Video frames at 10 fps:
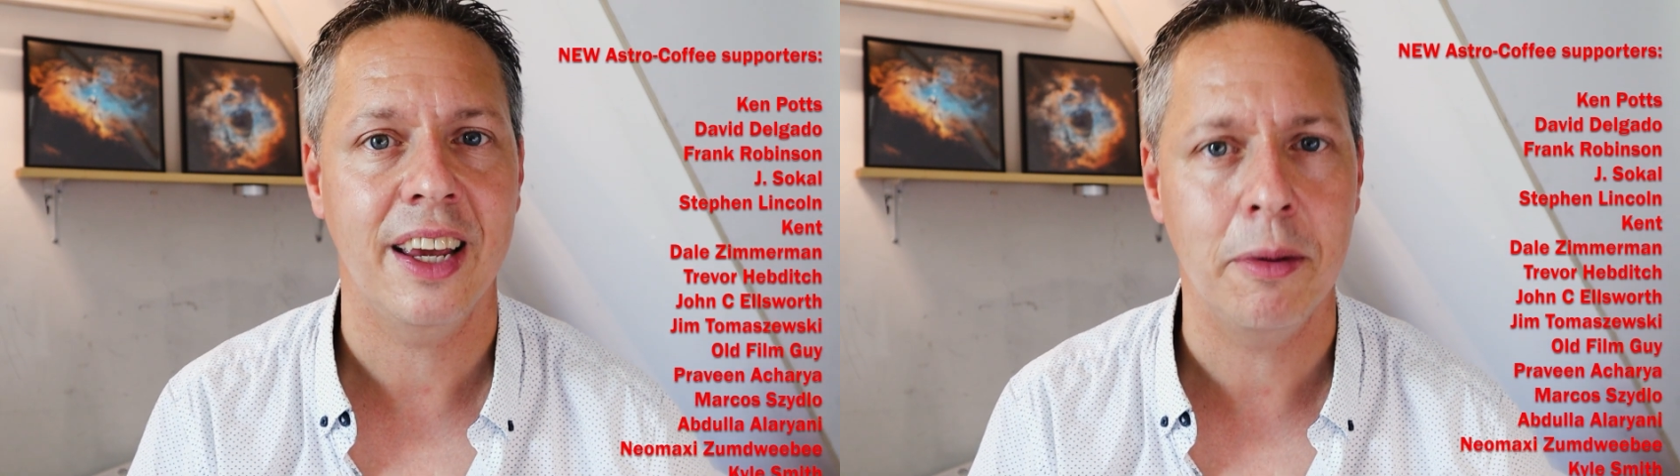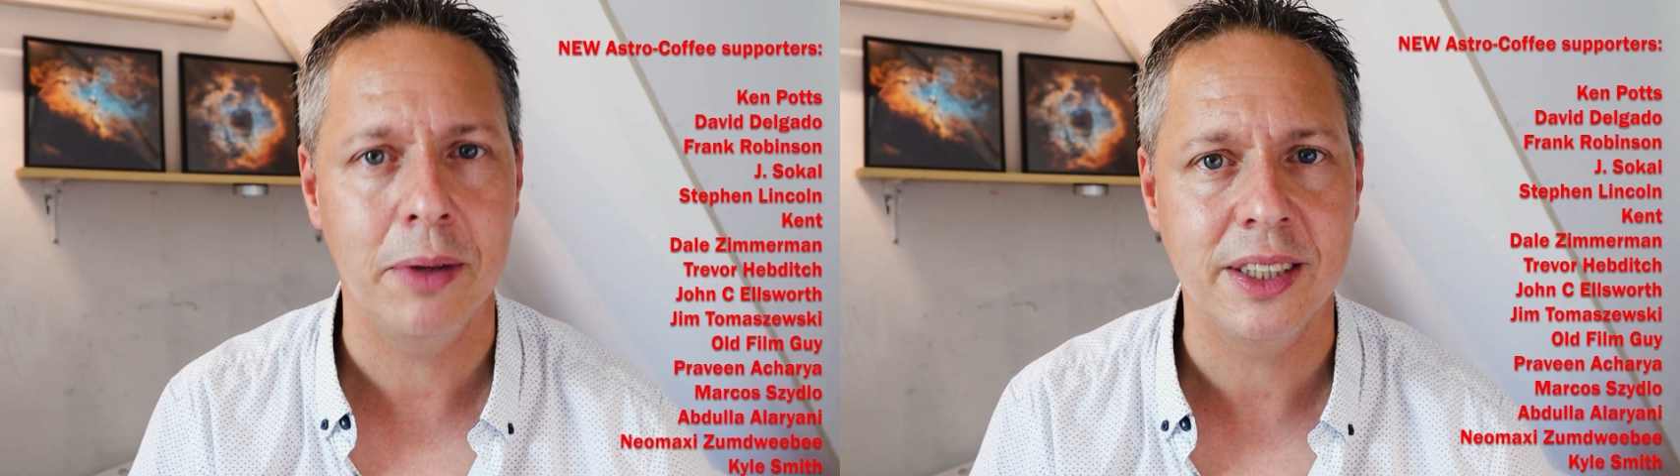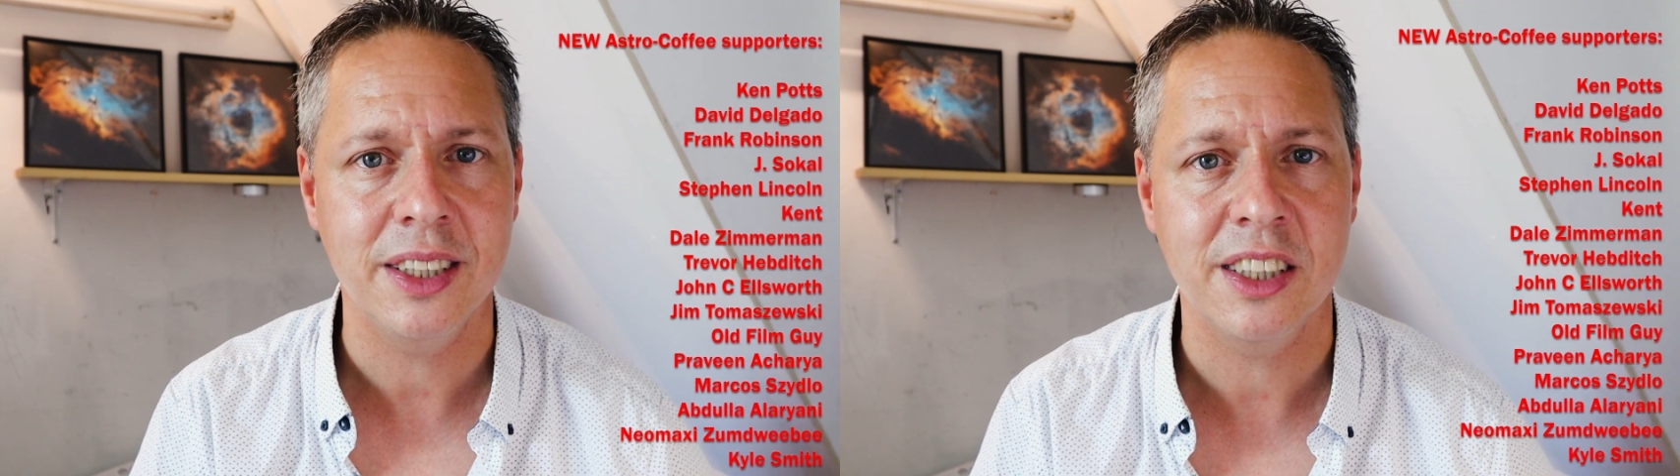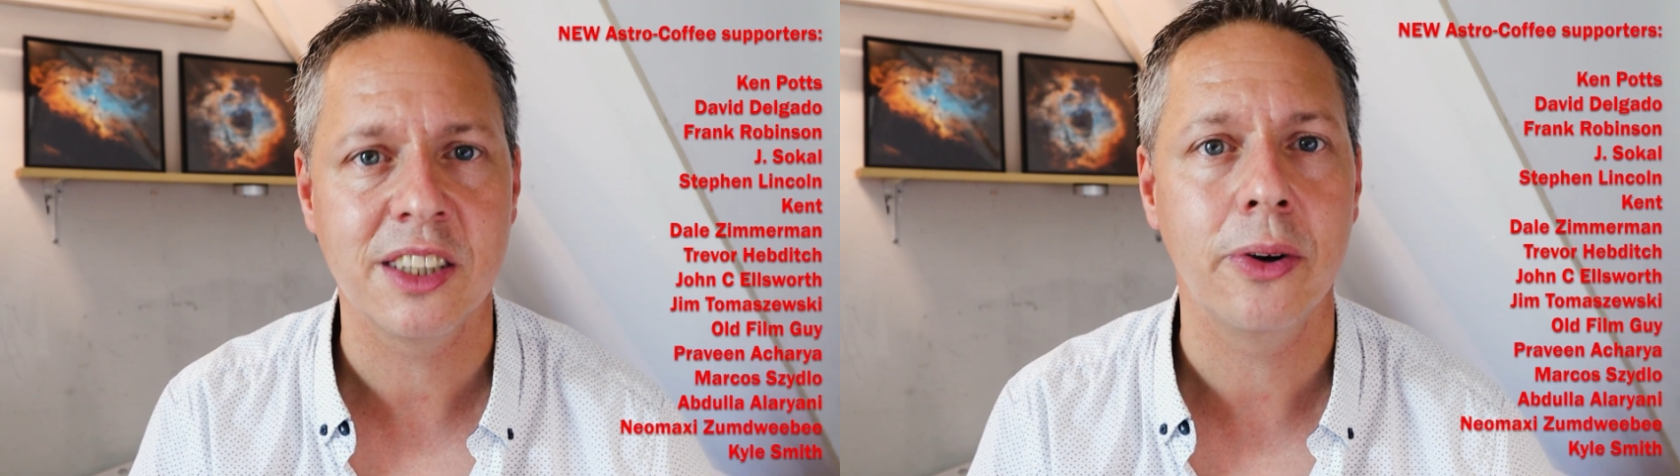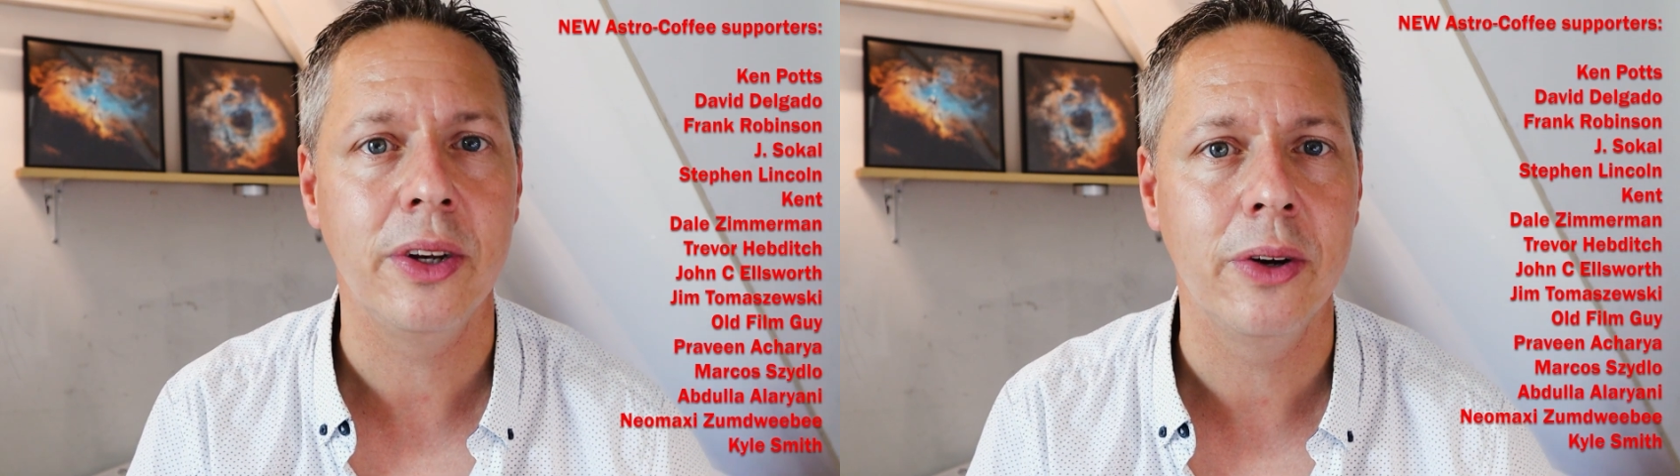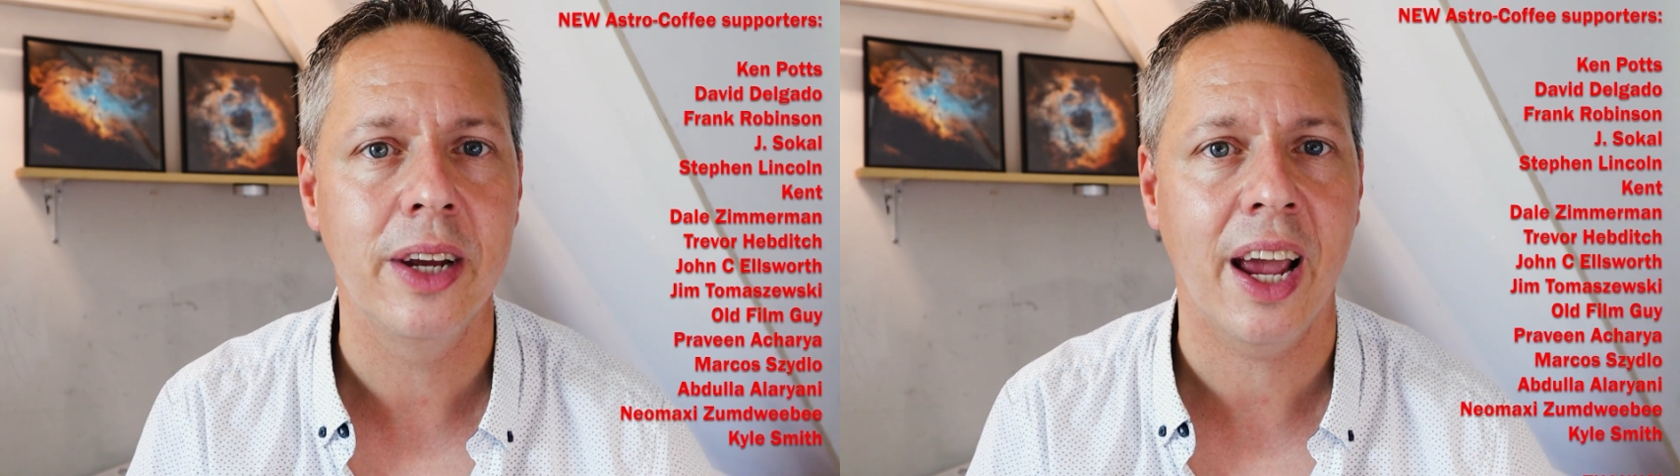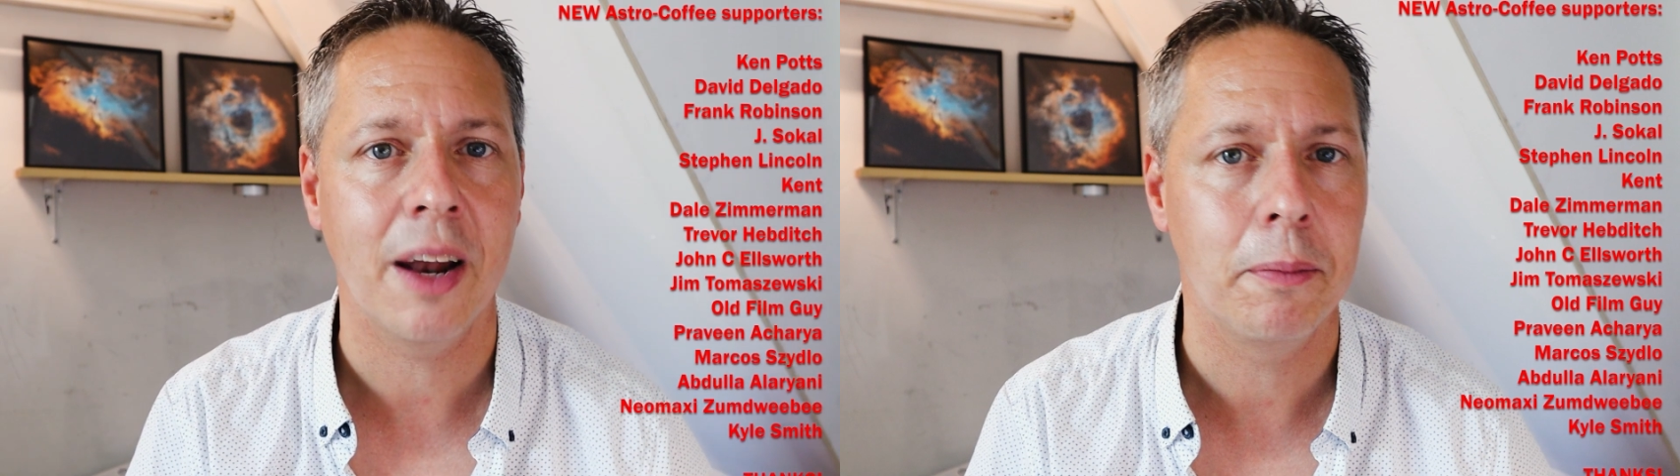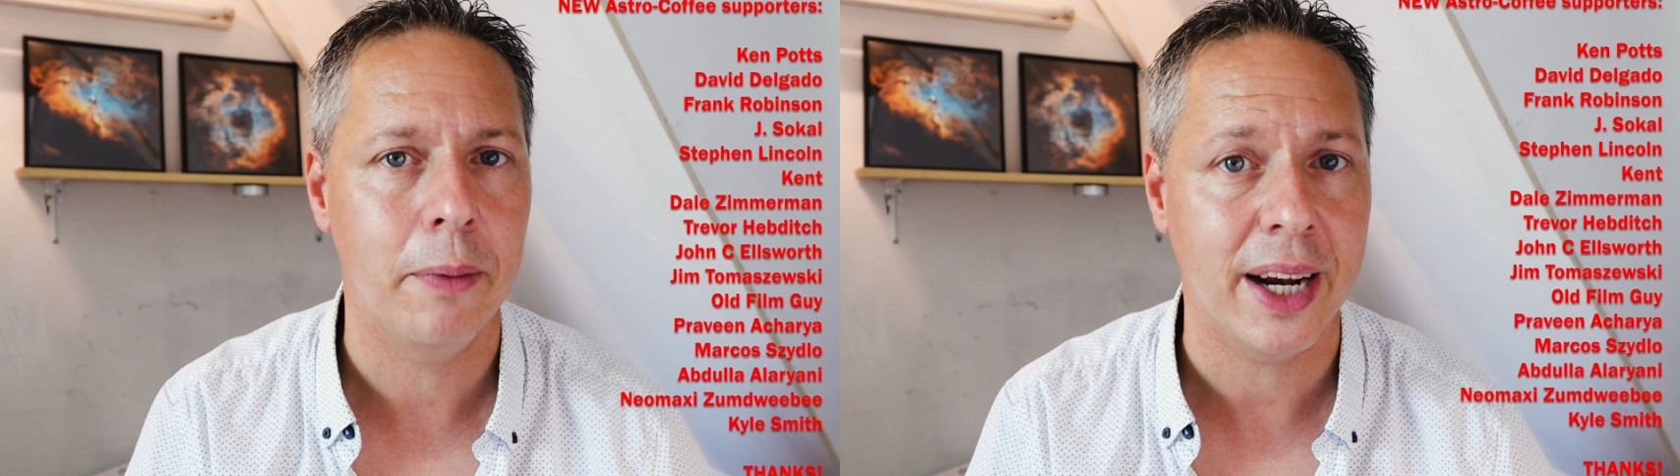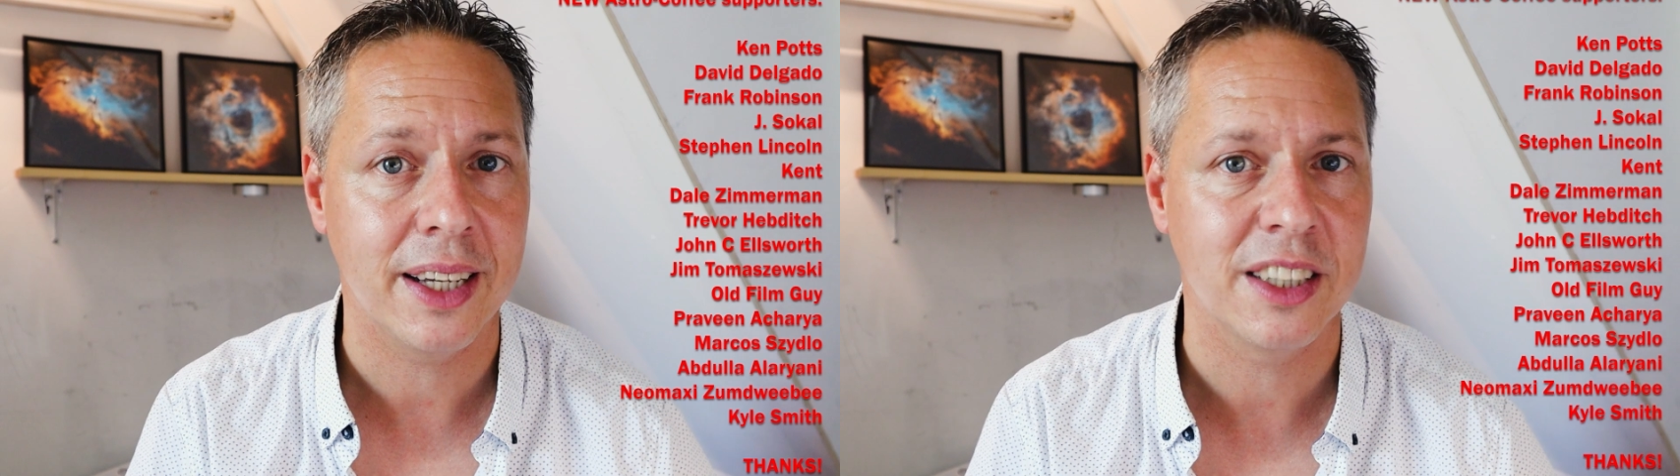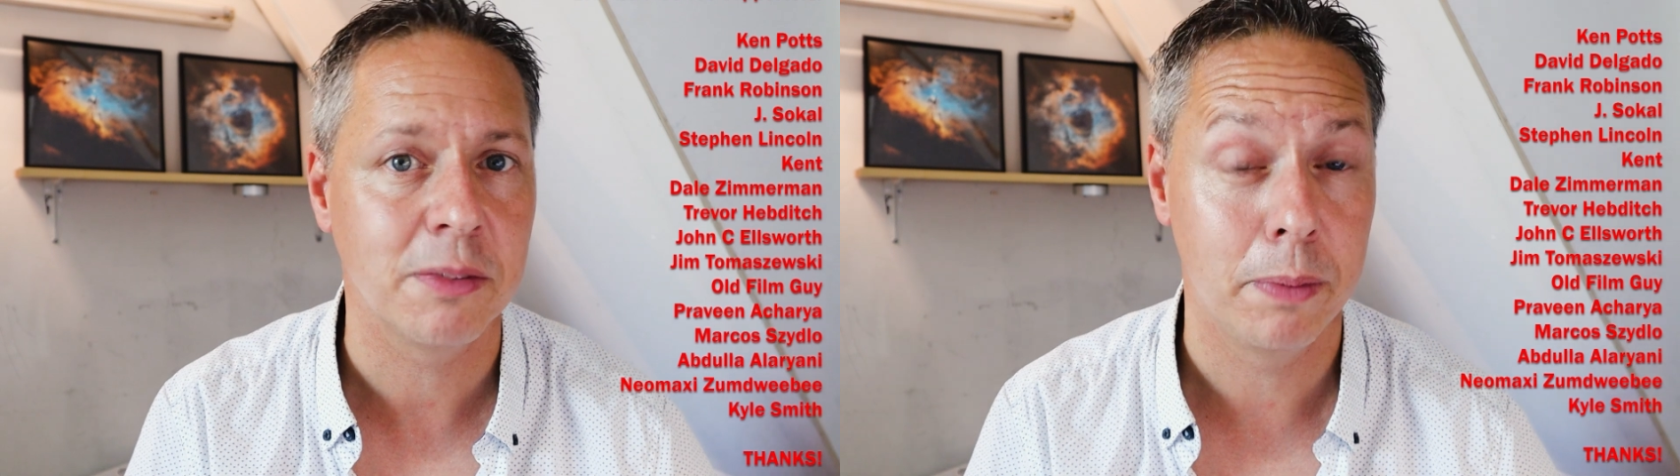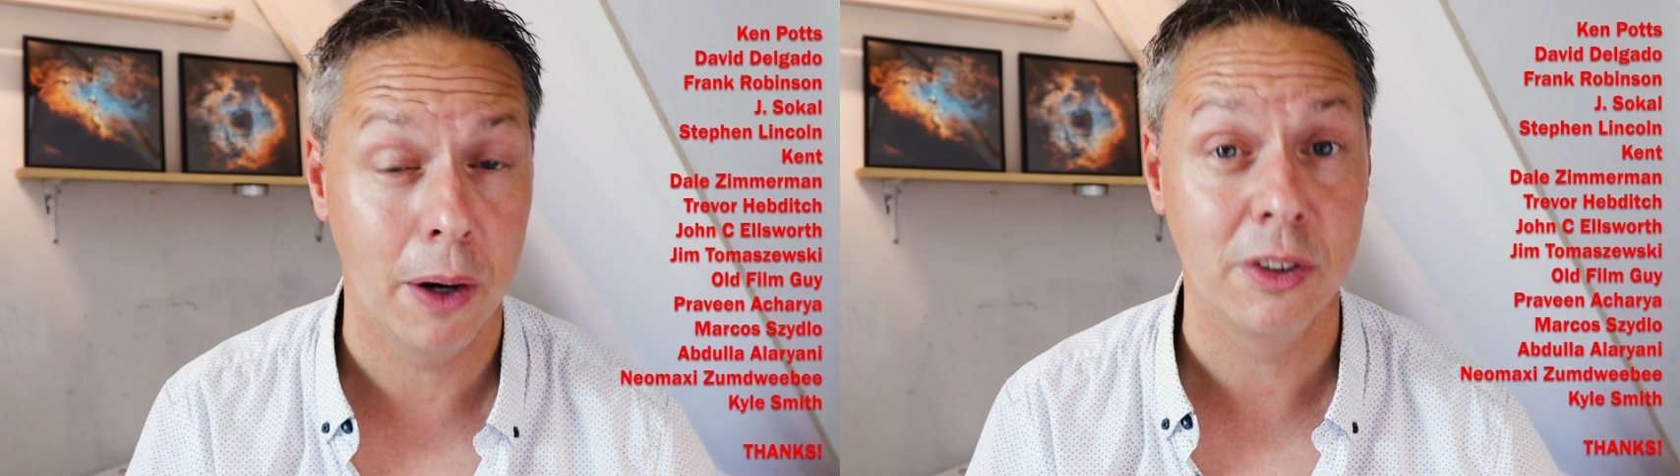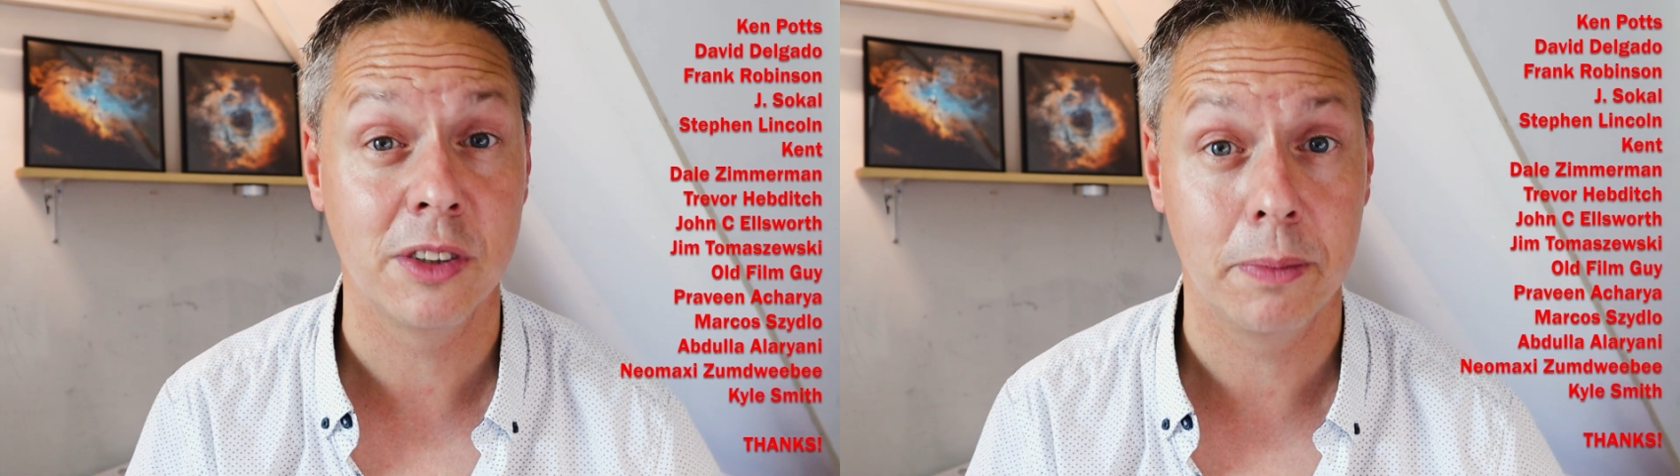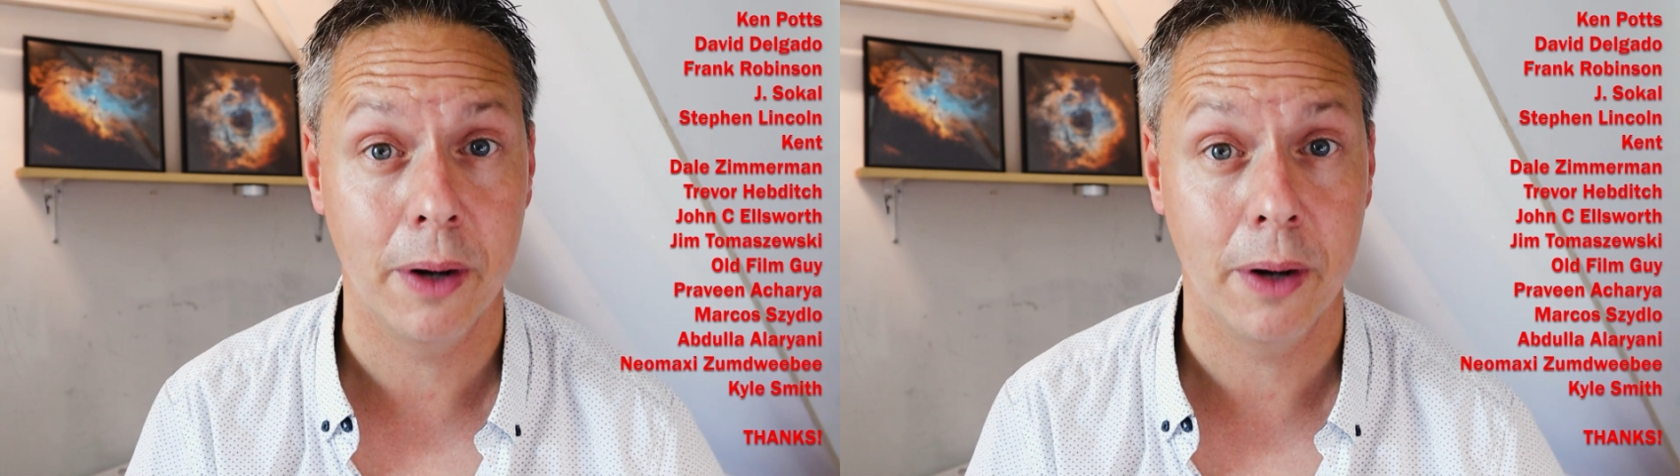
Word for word: images so you can practice post